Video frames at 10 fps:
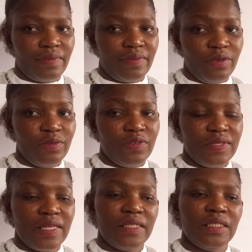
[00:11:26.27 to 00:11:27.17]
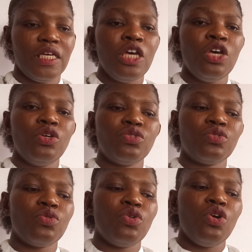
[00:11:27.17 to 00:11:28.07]
You understand?
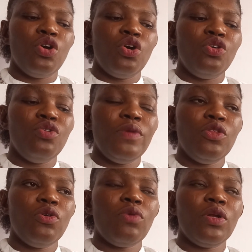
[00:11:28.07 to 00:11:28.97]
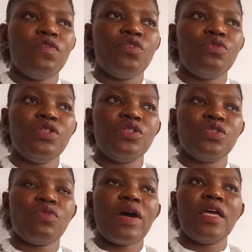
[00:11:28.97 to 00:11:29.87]
So you may know one of the
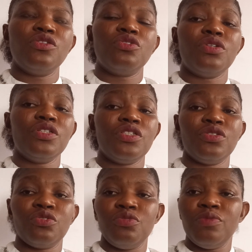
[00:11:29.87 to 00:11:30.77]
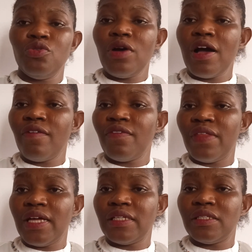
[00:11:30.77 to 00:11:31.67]
reasons why insurance is you may not have
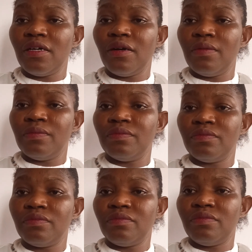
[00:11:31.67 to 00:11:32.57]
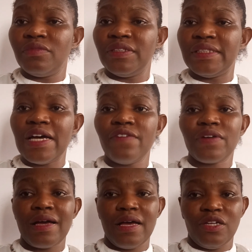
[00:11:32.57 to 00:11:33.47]
that
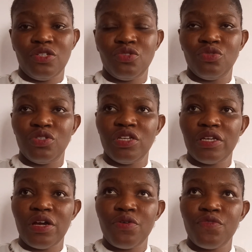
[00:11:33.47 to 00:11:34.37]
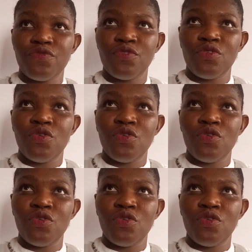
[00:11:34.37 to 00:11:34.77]
reserve cash to take care of